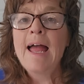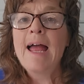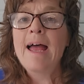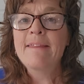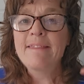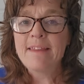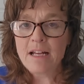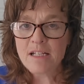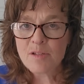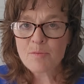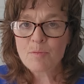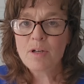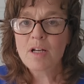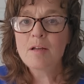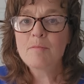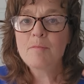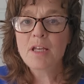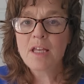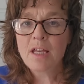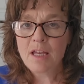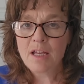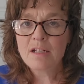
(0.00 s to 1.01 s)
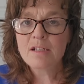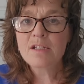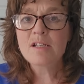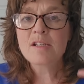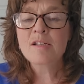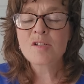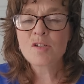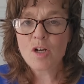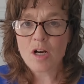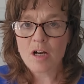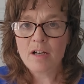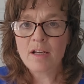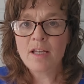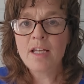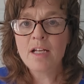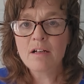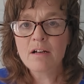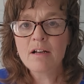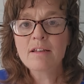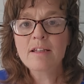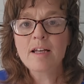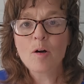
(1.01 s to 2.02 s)
And that's when I began to start
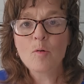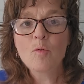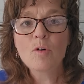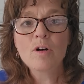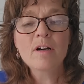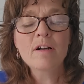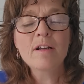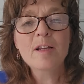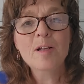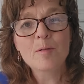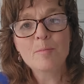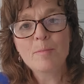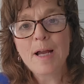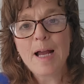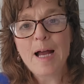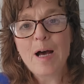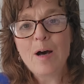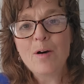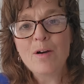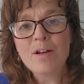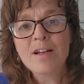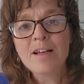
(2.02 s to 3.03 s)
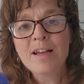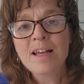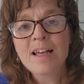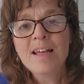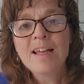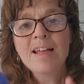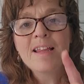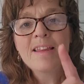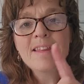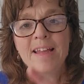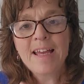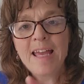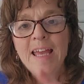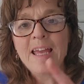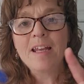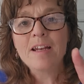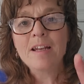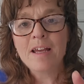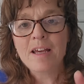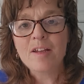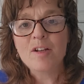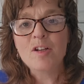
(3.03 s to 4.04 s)
hearing that wording about the
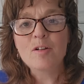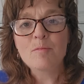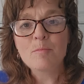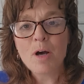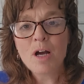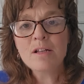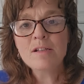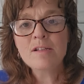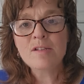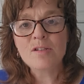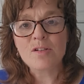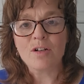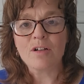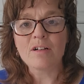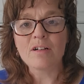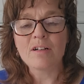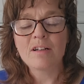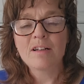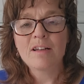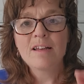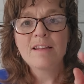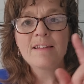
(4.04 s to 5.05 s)
eight-headed monster.